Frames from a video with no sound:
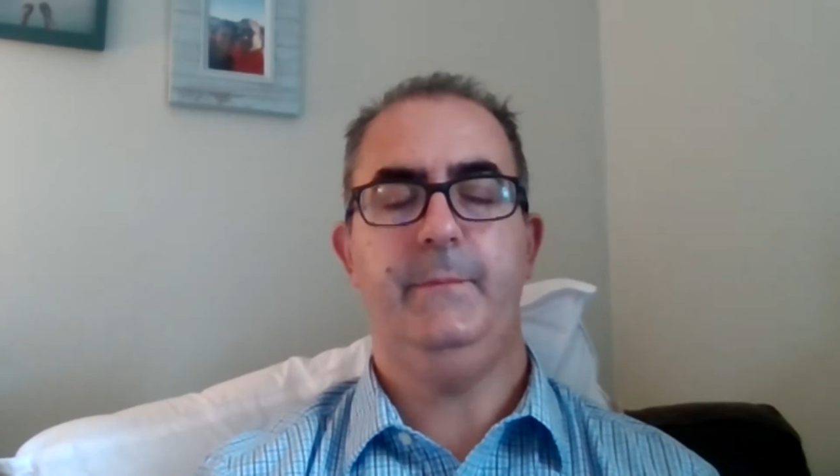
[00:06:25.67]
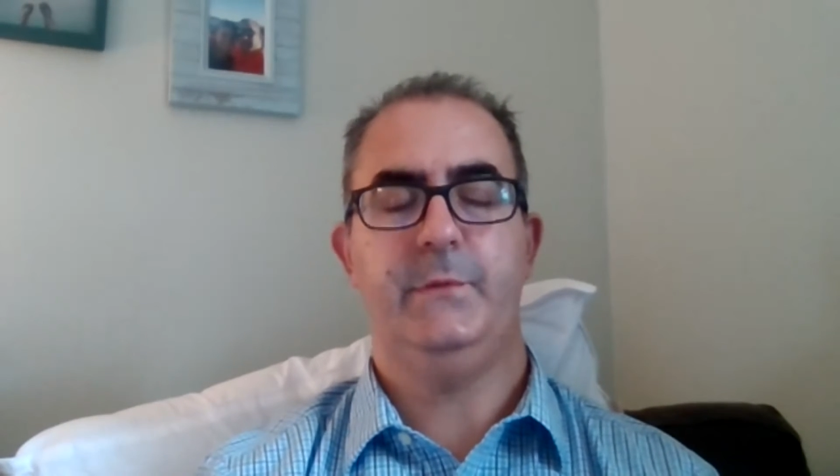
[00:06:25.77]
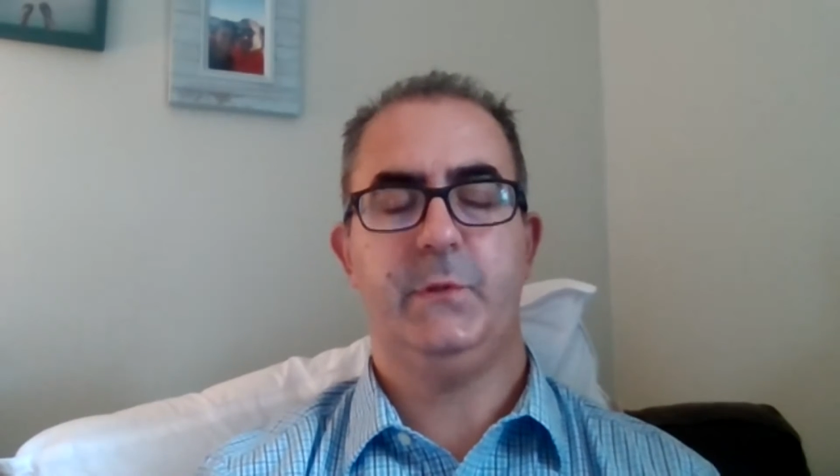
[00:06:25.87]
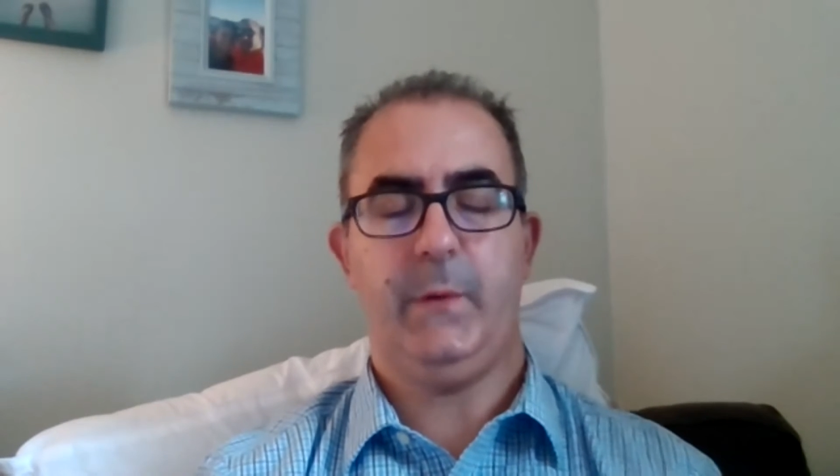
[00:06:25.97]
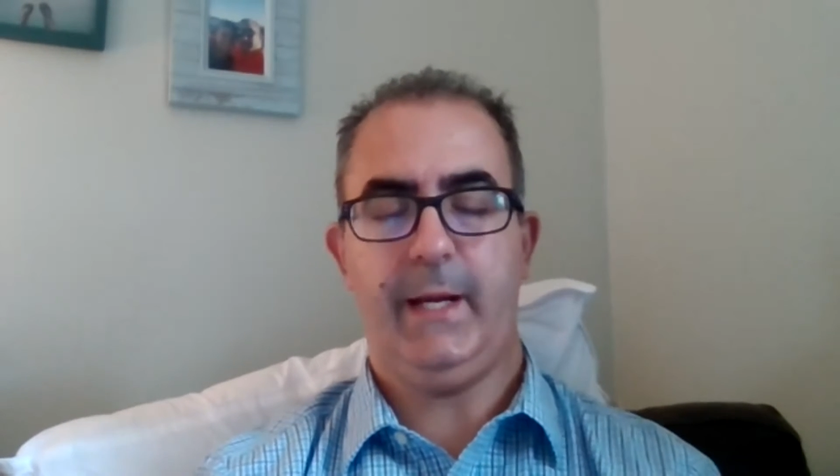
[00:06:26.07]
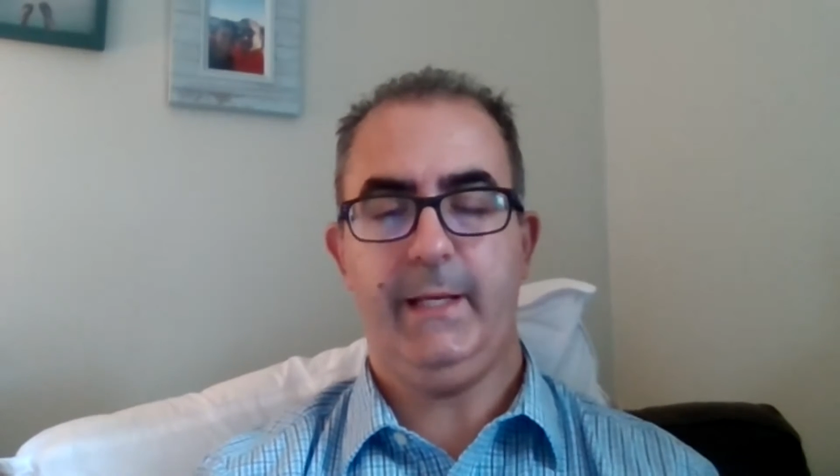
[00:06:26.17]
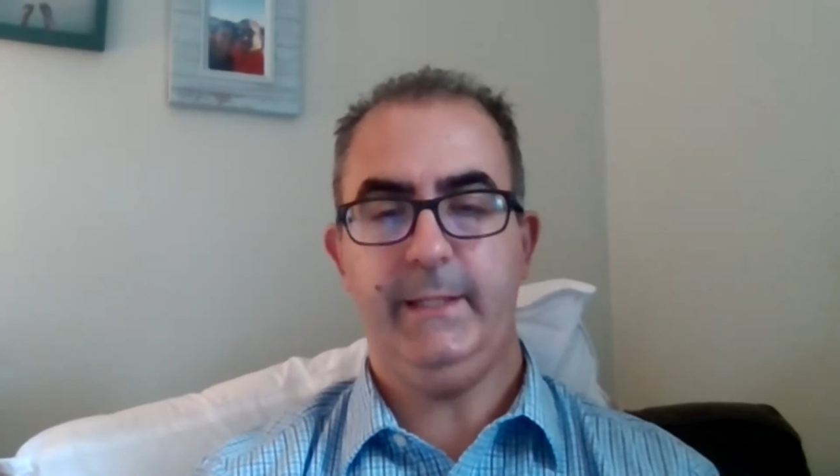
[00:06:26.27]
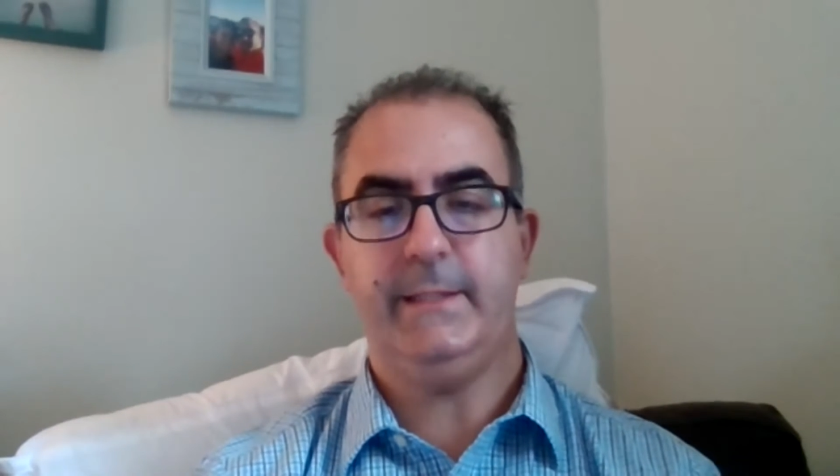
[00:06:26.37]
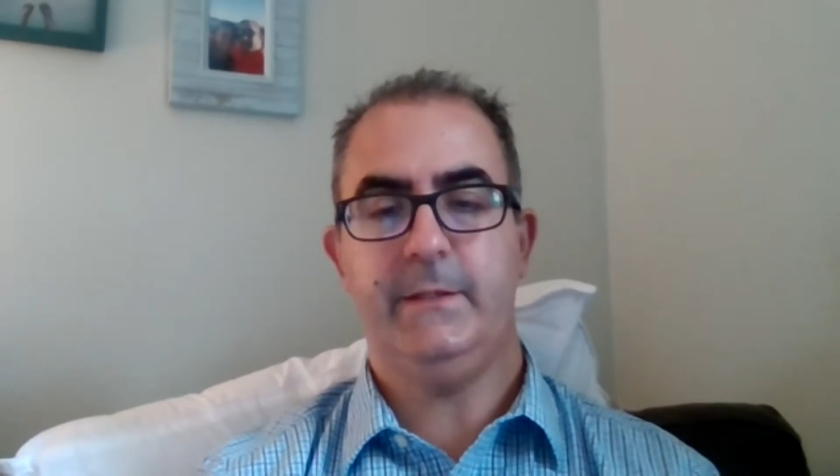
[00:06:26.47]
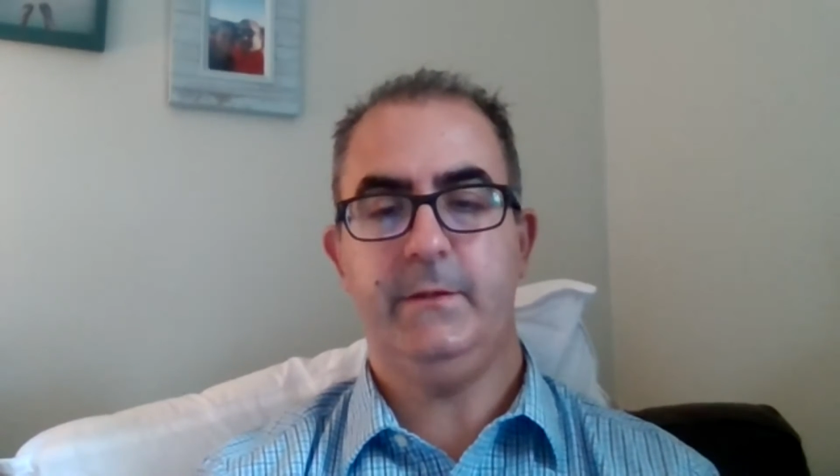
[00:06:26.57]
So I
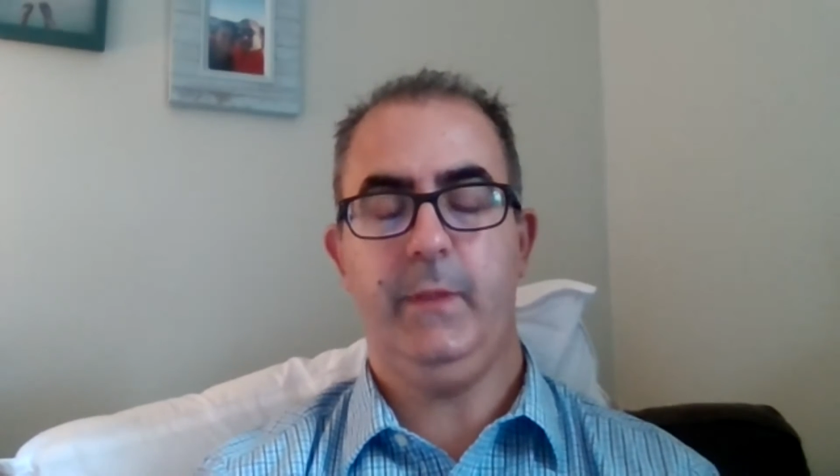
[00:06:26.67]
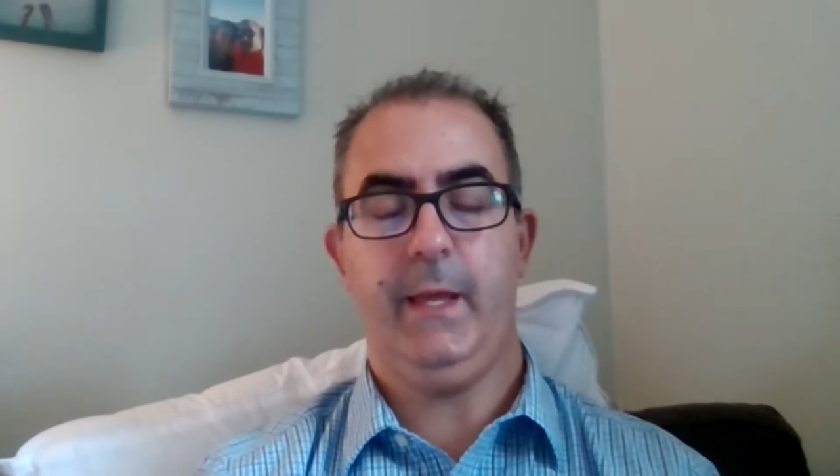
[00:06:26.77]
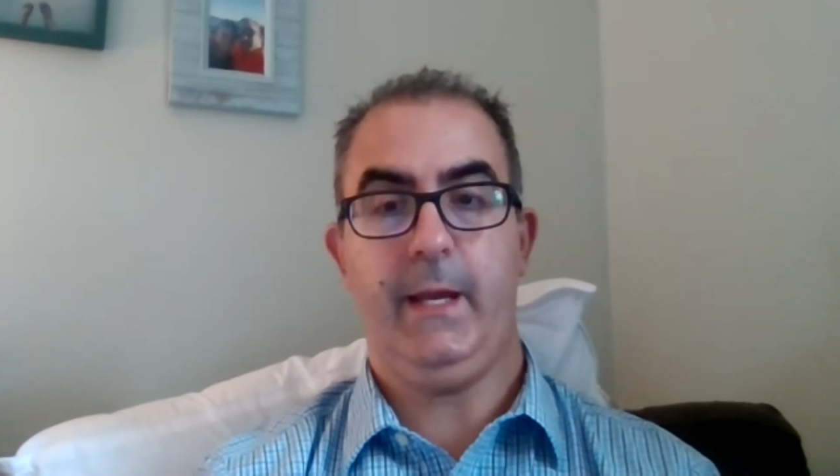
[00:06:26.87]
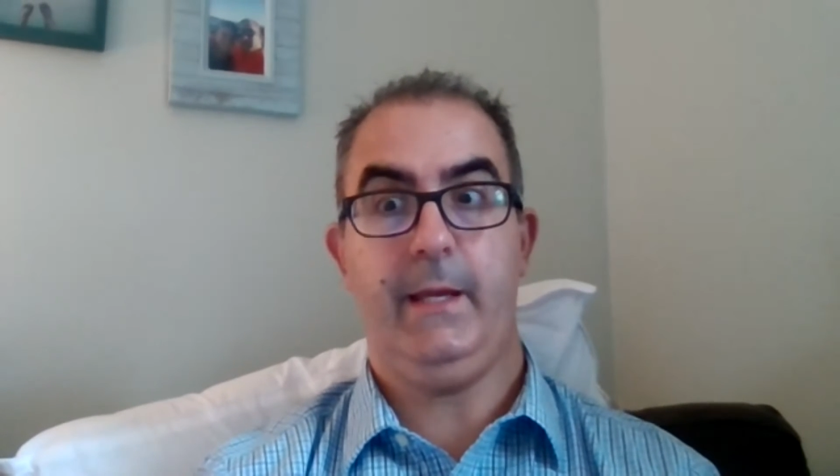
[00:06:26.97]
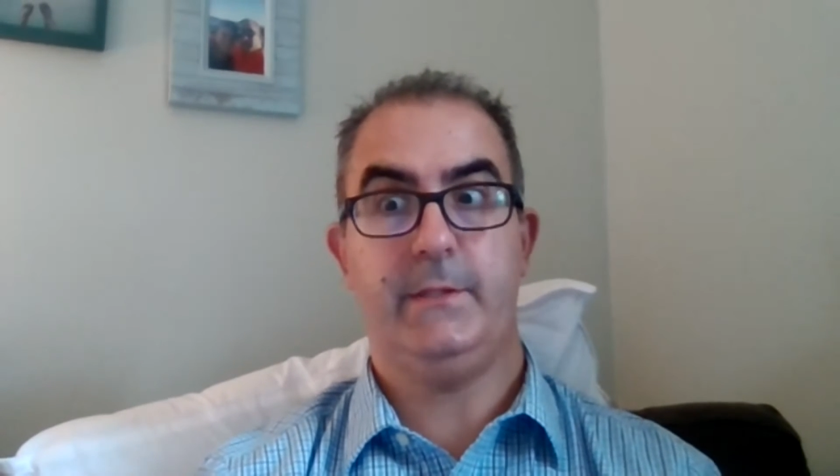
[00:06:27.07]
need to know that